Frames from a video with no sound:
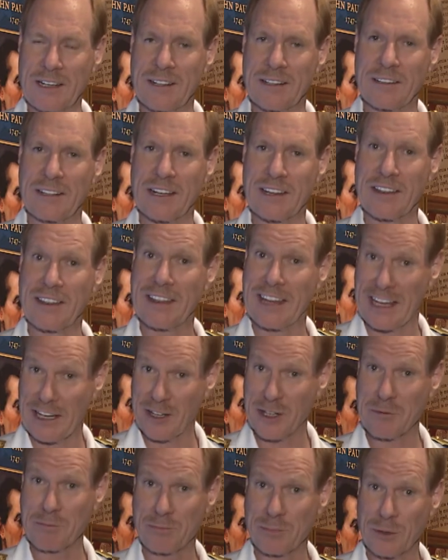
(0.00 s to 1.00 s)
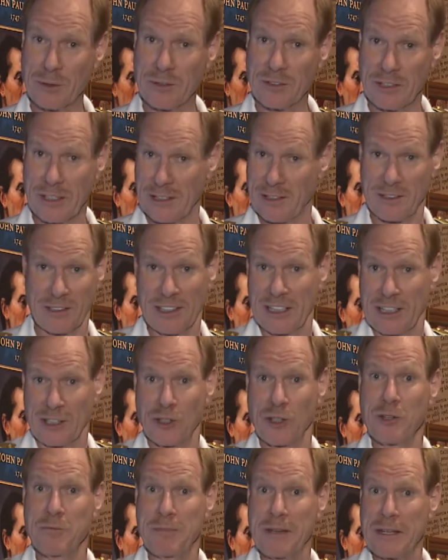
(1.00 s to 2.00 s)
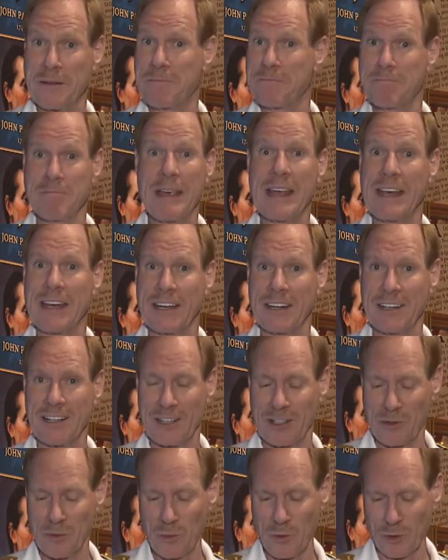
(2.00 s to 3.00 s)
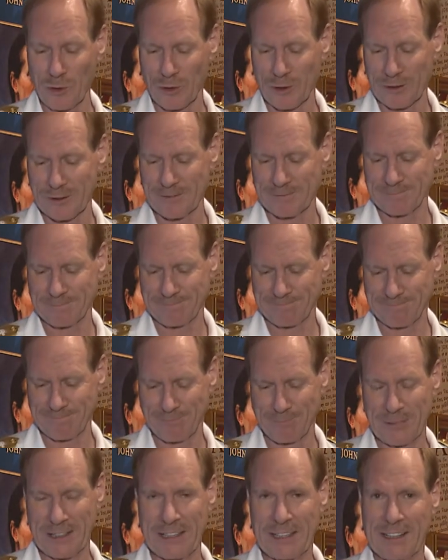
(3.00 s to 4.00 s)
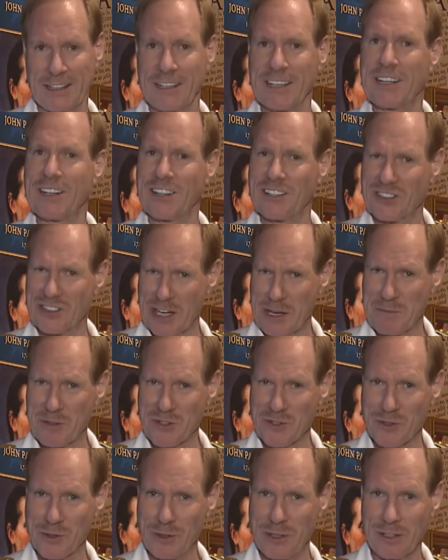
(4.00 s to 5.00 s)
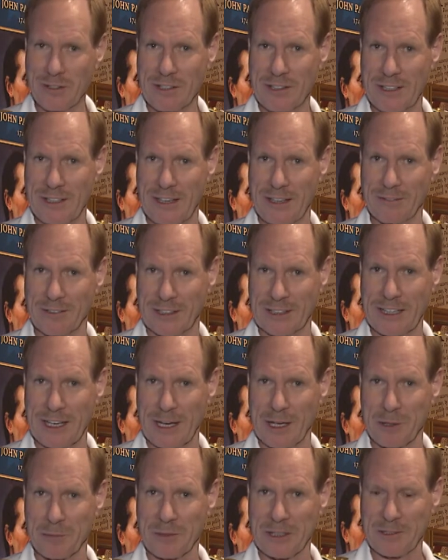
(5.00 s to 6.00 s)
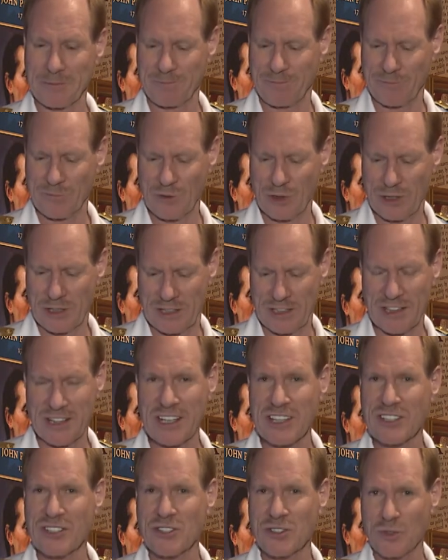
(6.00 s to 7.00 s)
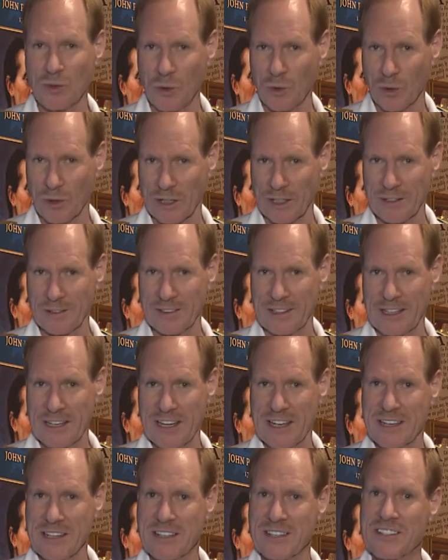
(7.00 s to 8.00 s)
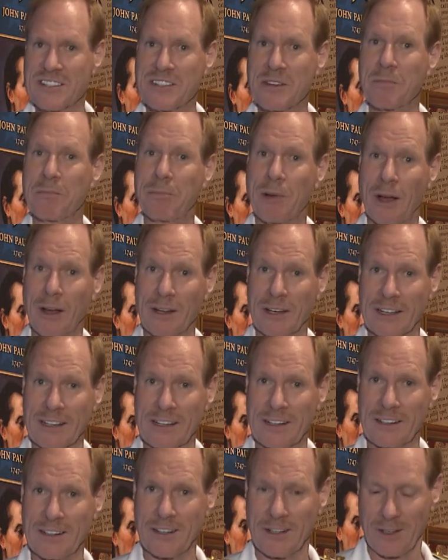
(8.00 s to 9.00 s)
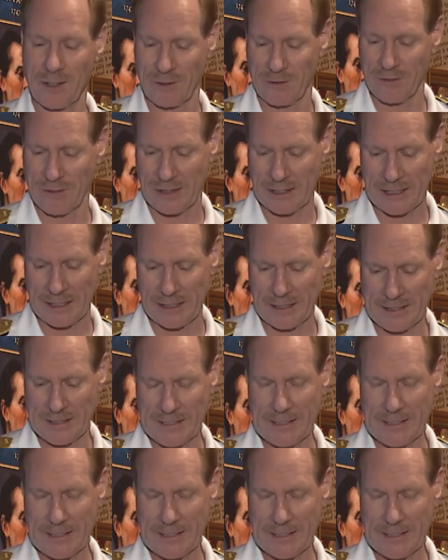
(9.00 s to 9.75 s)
that could be made in the world. The same is true here at the Naval Academy. This sword, symbolic of the